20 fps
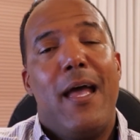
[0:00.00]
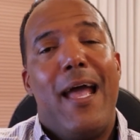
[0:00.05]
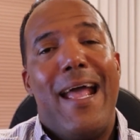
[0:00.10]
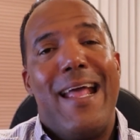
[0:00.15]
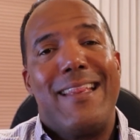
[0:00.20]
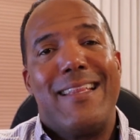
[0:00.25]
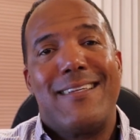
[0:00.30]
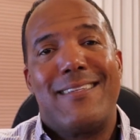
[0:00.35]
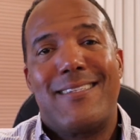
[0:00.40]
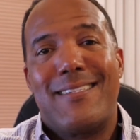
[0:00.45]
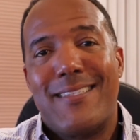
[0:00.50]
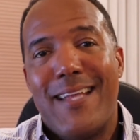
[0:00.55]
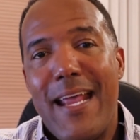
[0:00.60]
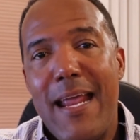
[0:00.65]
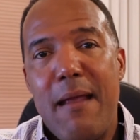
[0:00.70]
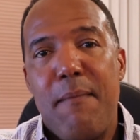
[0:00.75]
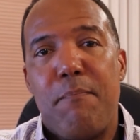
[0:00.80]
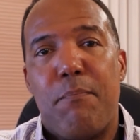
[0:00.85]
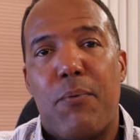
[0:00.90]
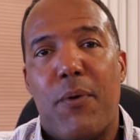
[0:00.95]
In the
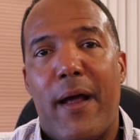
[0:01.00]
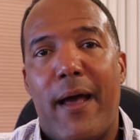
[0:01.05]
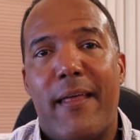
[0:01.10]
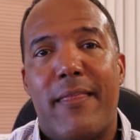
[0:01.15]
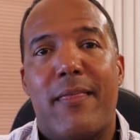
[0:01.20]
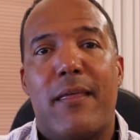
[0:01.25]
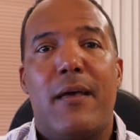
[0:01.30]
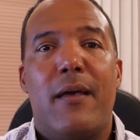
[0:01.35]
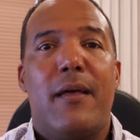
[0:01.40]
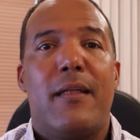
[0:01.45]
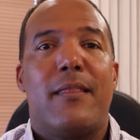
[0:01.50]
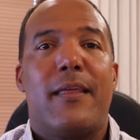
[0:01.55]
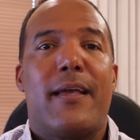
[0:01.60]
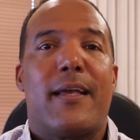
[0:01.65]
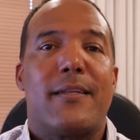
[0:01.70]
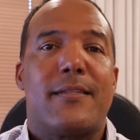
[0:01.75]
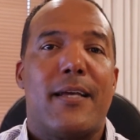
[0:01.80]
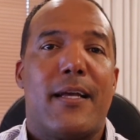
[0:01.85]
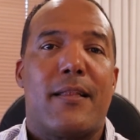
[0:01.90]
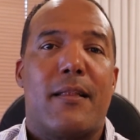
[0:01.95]
same breath, they
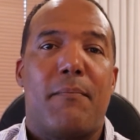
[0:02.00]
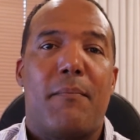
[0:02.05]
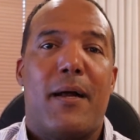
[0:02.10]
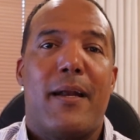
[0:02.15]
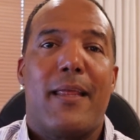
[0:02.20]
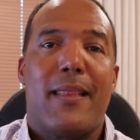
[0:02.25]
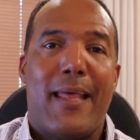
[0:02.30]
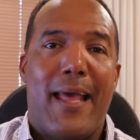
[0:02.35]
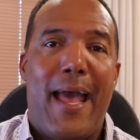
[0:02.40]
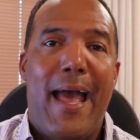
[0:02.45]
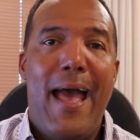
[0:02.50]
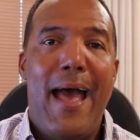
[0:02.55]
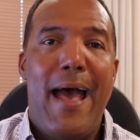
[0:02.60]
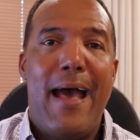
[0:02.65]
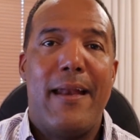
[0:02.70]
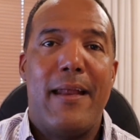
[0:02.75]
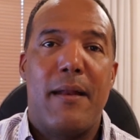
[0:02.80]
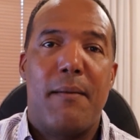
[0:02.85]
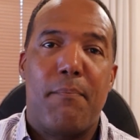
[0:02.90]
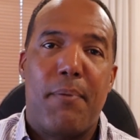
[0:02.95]
could take the money they
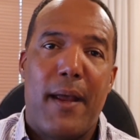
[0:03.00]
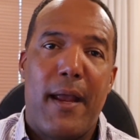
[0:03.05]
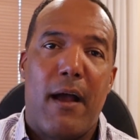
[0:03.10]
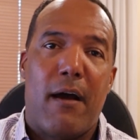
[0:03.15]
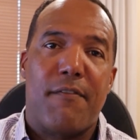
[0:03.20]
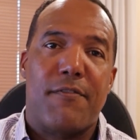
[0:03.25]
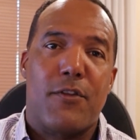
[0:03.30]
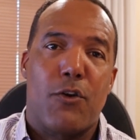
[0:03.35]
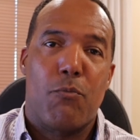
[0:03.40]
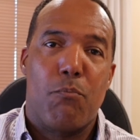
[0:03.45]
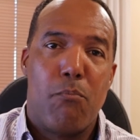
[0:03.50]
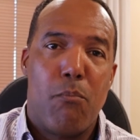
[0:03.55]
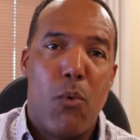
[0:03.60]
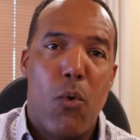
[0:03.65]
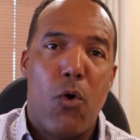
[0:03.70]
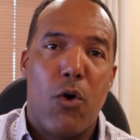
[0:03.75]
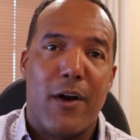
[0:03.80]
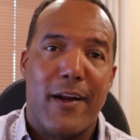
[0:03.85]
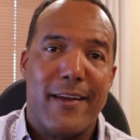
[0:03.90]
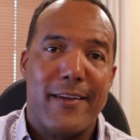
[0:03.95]
had and pay off
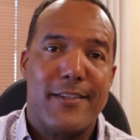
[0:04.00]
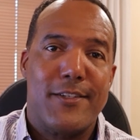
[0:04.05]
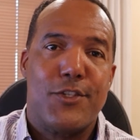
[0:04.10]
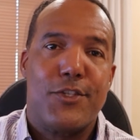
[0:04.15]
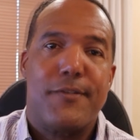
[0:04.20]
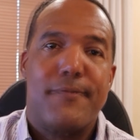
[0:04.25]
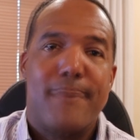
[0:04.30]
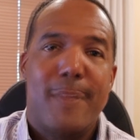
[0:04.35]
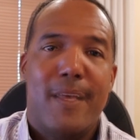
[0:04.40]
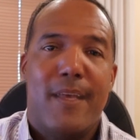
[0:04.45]
mortgage.